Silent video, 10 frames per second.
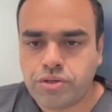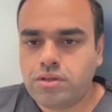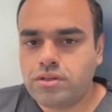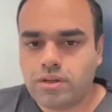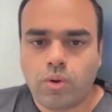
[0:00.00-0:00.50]

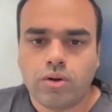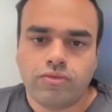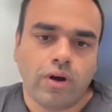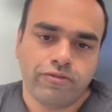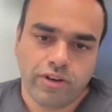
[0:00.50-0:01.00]
is about
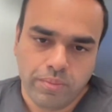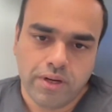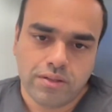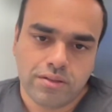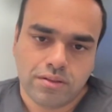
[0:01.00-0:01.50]
45
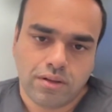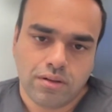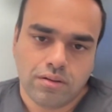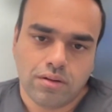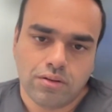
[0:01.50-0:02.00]
minutes
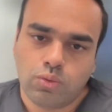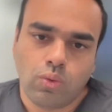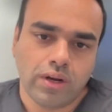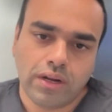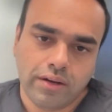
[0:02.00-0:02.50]
to
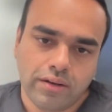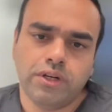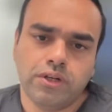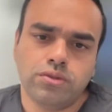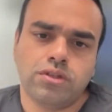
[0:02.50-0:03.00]
1 hour.
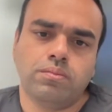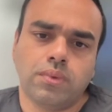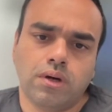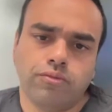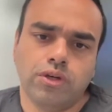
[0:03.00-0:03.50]

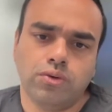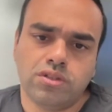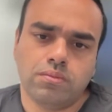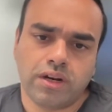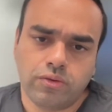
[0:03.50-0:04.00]
We use
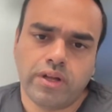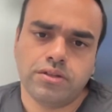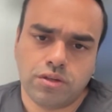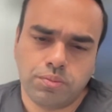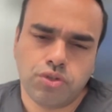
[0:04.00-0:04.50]
some
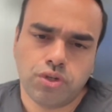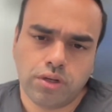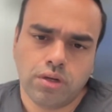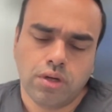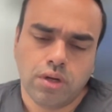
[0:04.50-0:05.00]
advanced
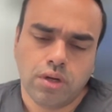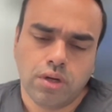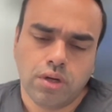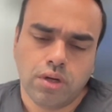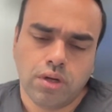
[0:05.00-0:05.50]
imaging
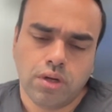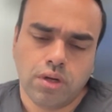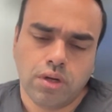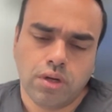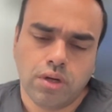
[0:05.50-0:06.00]

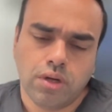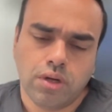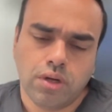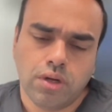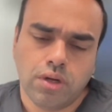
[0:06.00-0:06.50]

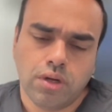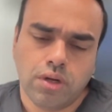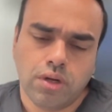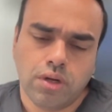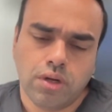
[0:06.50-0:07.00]
where
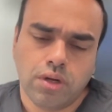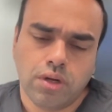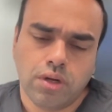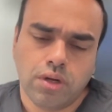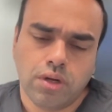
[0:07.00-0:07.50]
we get a
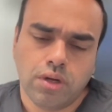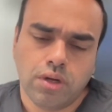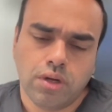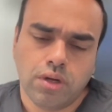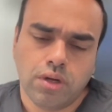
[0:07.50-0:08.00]

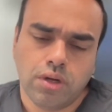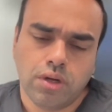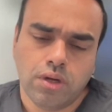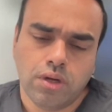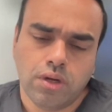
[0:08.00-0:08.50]
3D
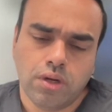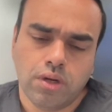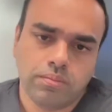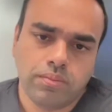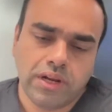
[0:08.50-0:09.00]
imaging of
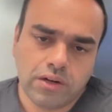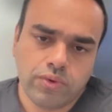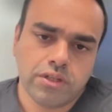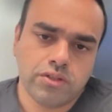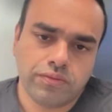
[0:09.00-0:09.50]
the blood
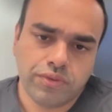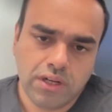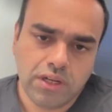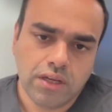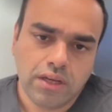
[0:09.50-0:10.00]
vessels of the
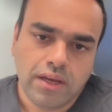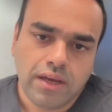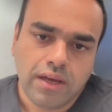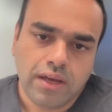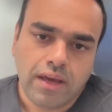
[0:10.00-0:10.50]
knee.
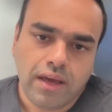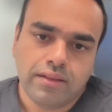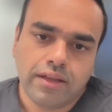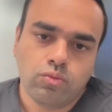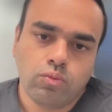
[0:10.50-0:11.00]
And then
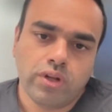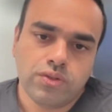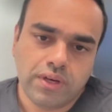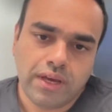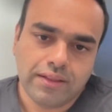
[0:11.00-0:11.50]
once we
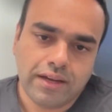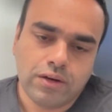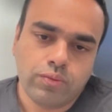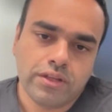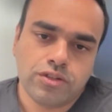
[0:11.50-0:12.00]
get that
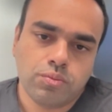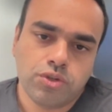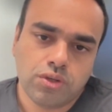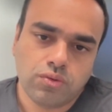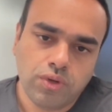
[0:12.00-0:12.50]
advanced
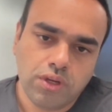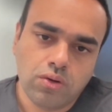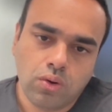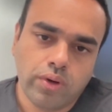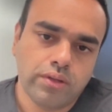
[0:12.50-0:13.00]
imaging, we
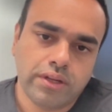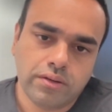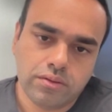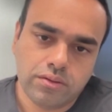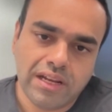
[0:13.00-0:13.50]
go and
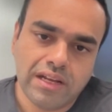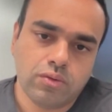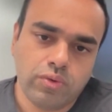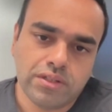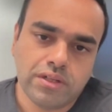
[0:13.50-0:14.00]
then select the
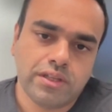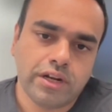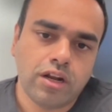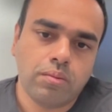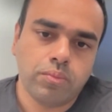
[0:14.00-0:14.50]
vessels that
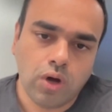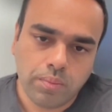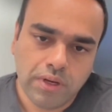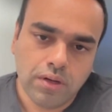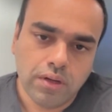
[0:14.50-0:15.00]
are
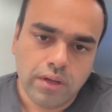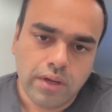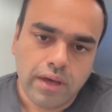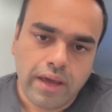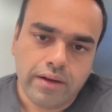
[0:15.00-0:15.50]
abnormal.
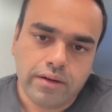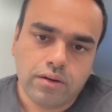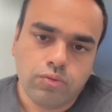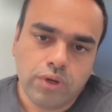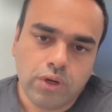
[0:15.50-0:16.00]
And
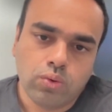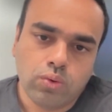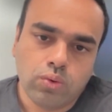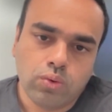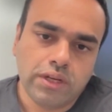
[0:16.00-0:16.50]
we
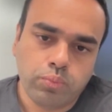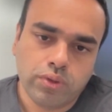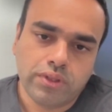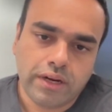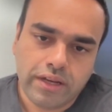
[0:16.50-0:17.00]
only
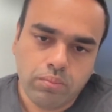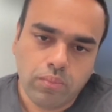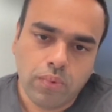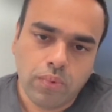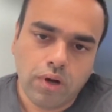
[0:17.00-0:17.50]

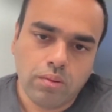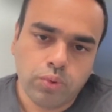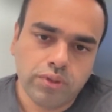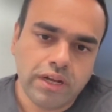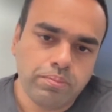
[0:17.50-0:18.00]
put that
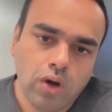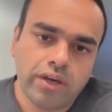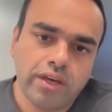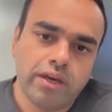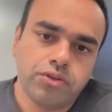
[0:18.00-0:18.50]
blocking
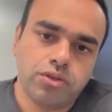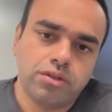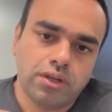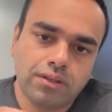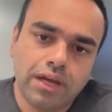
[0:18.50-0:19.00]
agent in
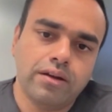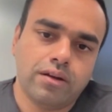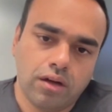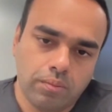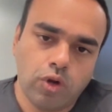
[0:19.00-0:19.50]
that
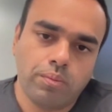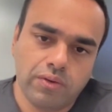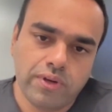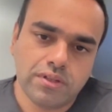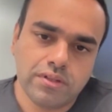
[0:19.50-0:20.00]
abnormal
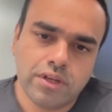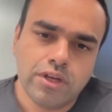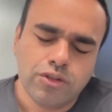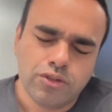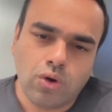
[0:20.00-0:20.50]
vessels.
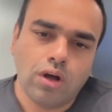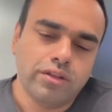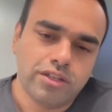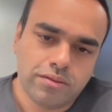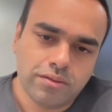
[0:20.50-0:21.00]
So all
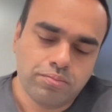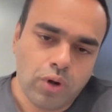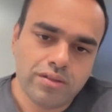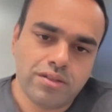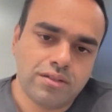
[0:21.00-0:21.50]
this
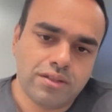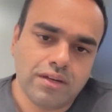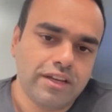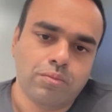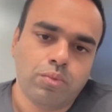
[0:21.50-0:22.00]
process can
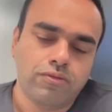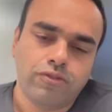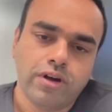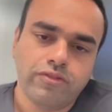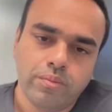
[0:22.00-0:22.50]
take about
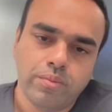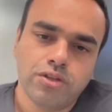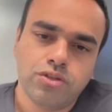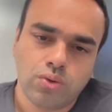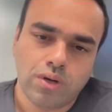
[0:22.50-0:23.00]
45 minutes to an